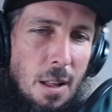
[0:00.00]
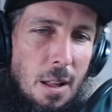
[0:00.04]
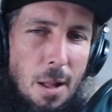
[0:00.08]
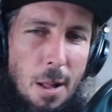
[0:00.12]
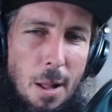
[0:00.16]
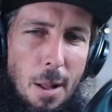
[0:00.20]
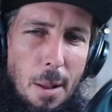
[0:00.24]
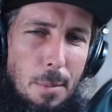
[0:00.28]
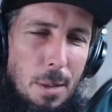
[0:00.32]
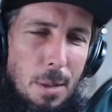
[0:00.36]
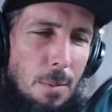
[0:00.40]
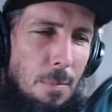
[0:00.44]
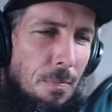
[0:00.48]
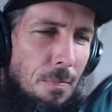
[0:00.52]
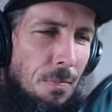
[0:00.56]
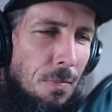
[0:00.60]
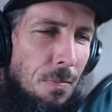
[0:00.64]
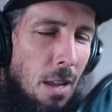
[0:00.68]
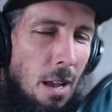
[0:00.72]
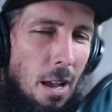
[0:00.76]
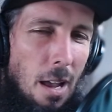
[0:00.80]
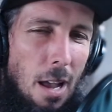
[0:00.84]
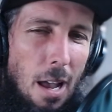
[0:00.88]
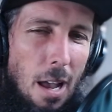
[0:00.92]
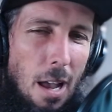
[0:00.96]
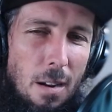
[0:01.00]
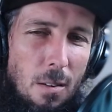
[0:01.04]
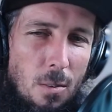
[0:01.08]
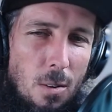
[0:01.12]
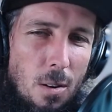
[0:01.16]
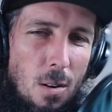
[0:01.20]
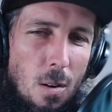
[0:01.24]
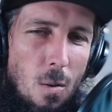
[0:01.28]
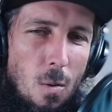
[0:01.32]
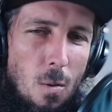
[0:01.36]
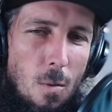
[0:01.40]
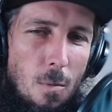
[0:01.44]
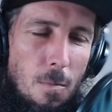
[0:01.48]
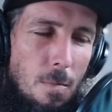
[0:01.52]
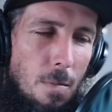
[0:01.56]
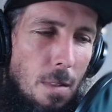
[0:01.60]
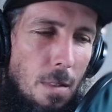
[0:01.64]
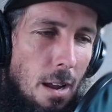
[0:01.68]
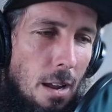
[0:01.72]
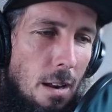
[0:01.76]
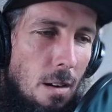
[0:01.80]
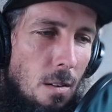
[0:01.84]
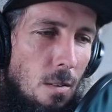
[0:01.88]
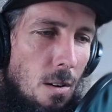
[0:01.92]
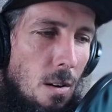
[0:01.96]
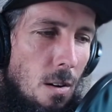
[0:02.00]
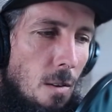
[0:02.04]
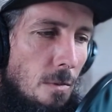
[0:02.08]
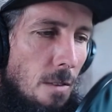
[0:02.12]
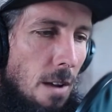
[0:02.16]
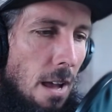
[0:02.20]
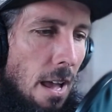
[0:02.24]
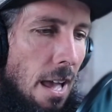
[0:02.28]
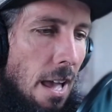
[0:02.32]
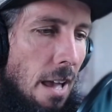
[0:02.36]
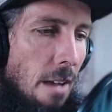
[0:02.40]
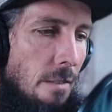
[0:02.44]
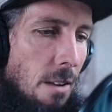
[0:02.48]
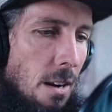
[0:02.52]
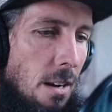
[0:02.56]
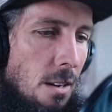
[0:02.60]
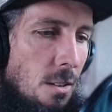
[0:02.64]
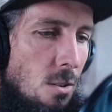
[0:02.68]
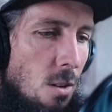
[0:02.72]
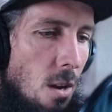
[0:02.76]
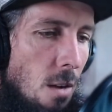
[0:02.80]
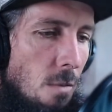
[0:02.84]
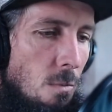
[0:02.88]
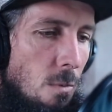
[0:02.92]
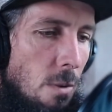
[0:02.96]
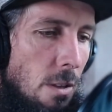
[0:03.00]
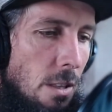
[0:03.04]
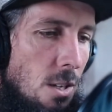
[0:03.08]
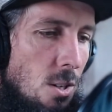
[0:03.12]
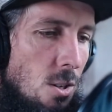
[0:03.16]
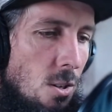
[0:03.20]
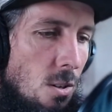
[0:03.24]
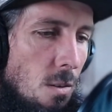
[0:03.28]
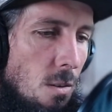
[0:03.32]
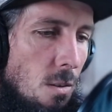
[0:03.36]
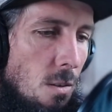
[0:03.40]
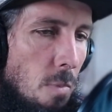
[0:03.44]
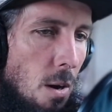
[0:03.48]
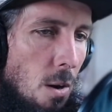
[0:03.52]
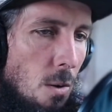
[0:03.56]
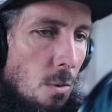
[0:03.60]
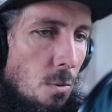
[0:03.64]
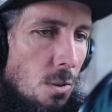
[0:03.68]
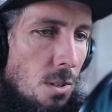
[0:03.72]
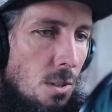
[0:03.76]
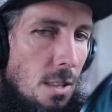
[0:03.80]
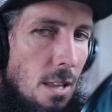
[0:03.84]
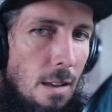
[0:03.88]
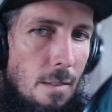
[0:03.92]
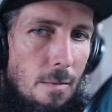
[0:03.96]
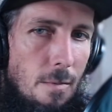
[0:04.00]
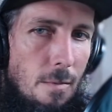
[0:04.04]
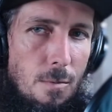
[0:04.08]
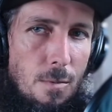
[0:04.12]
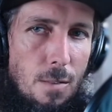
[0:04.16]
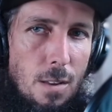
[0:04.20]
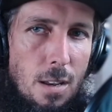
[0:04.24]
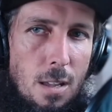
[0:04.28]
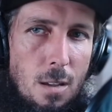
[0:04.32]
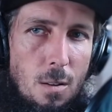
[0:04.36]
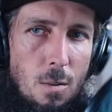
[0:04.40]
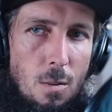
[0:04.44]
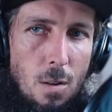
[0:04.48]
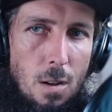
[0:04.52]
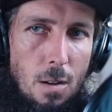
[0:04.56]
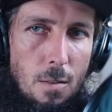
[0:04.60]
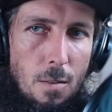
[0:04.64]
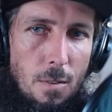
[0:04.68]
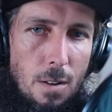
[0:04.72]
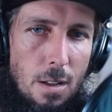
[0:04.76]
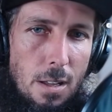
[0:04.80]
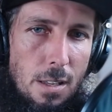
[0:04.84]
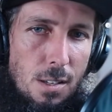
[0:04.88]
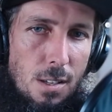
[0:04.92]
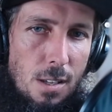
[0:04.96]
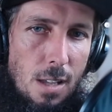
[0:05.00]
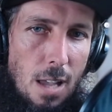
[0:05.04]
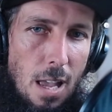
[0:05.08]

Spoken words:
I mean, I don't know if I have it. I really should post that video of us